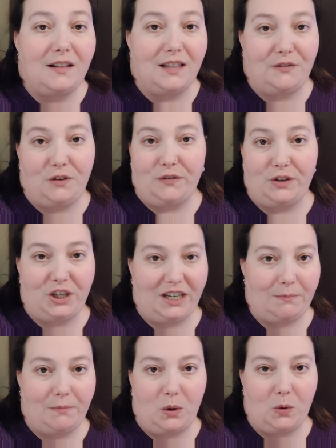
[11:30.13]
leftover
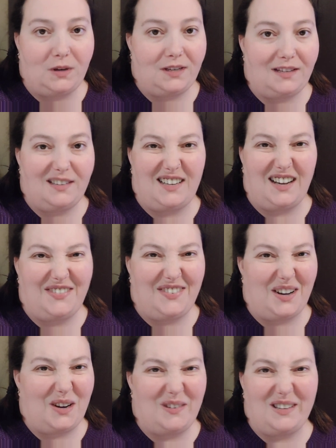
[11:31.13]
chicken bones and stuff.
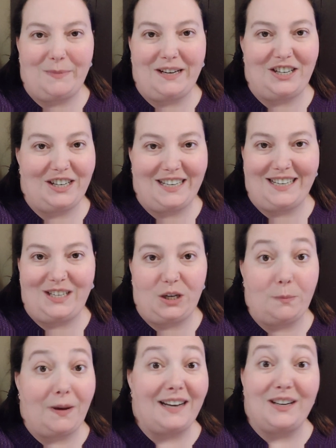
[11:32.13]
I always make chicken
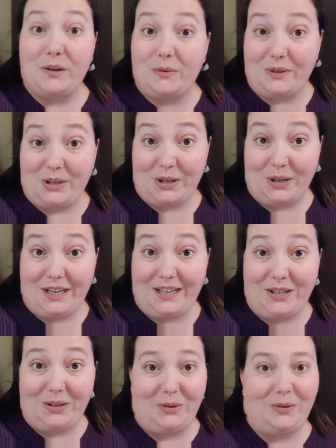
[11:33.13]
soup. I do it with turkey
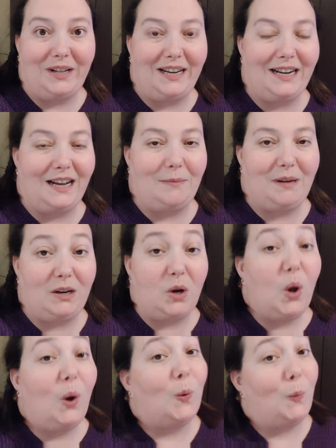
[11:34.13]
too. Like, I mean,
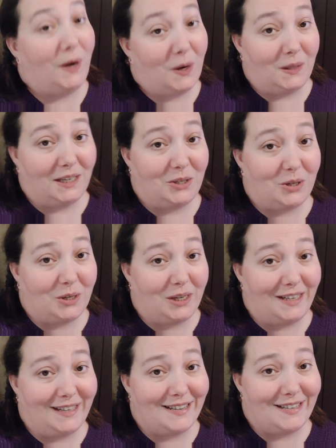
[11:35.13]
we don't make turkey
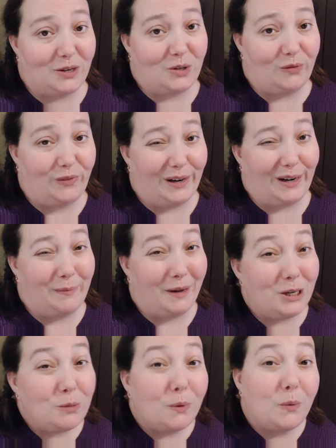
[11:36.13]
in this house very
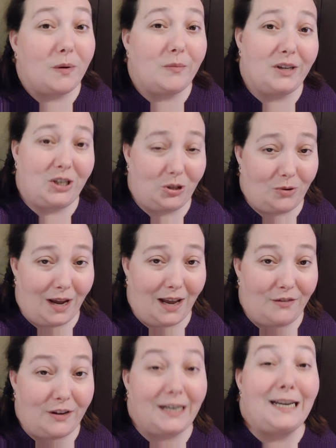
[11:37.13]
much, but when we do
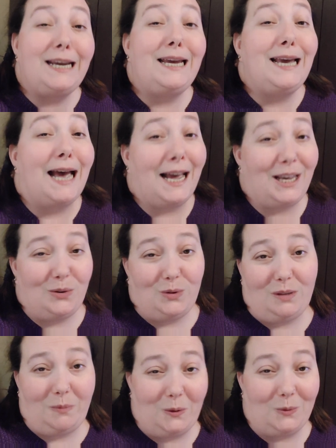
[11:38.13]
have it, I use
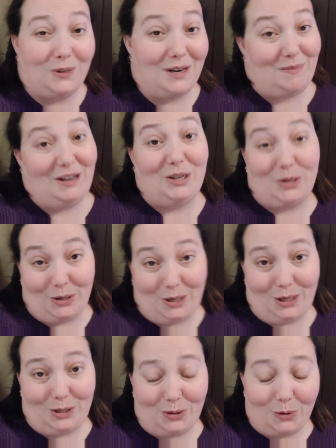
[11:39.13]
the bones and I make
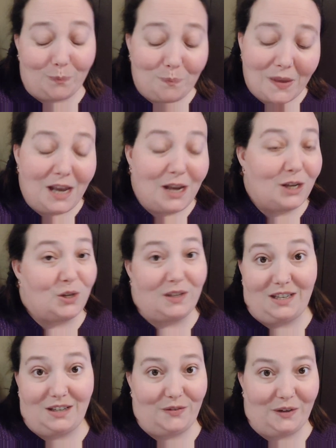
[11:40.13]
turkey soup. So
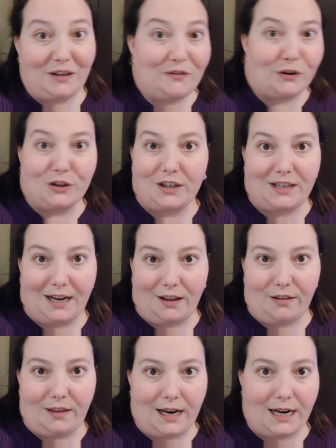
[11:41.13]
this is a very versatile
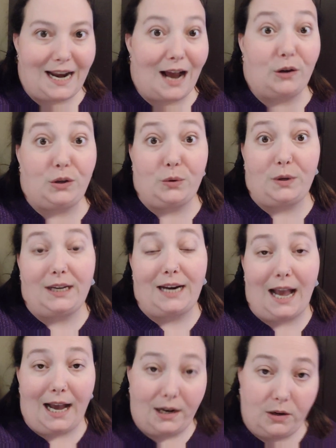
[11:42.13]
thing. Now you can
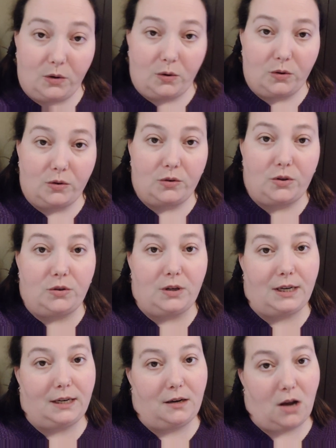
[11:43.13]
add noodles, you
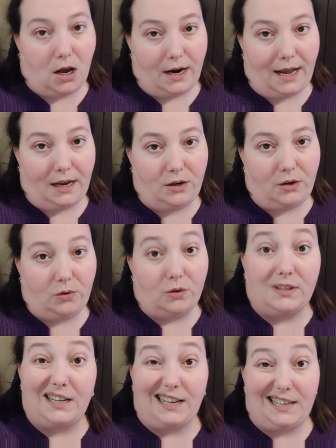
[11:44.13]
cannot add
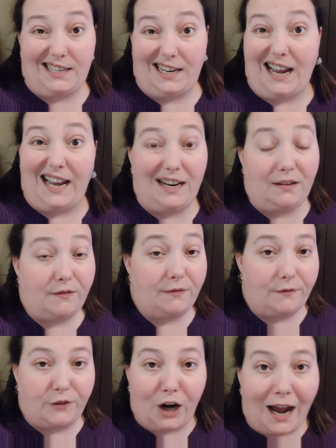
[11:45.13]
noodles. Like I said, I
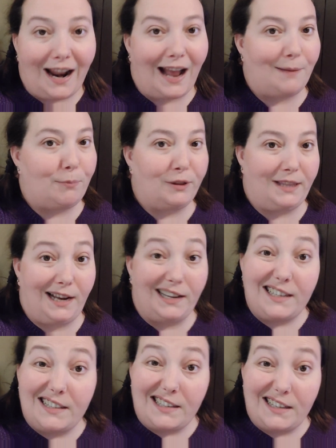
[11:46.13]
forgot I put the
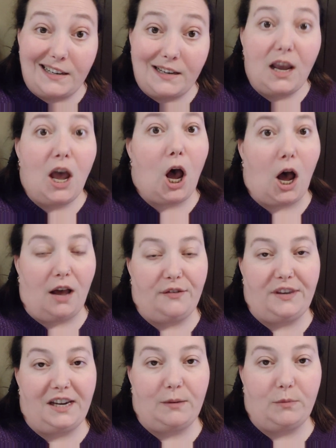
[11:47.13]
onions in off
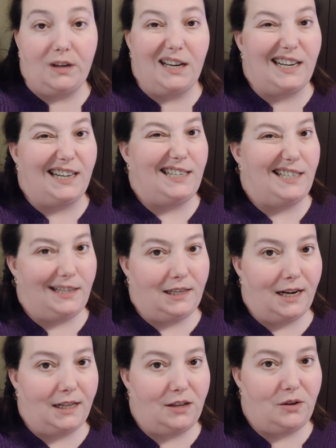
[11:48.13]
camera and I didn't
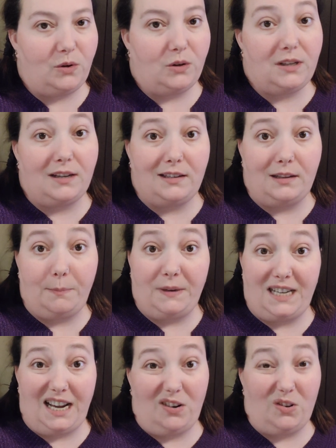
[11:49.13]
add the noodles because the
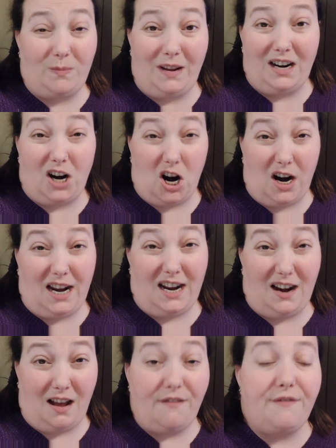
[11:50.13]
potatoes made it hearty
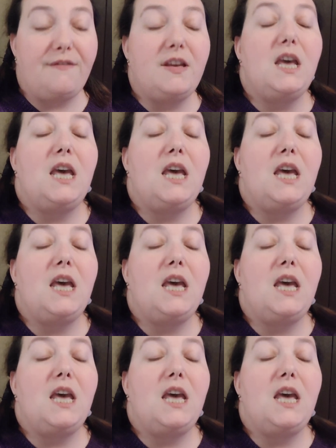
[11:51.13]
enough.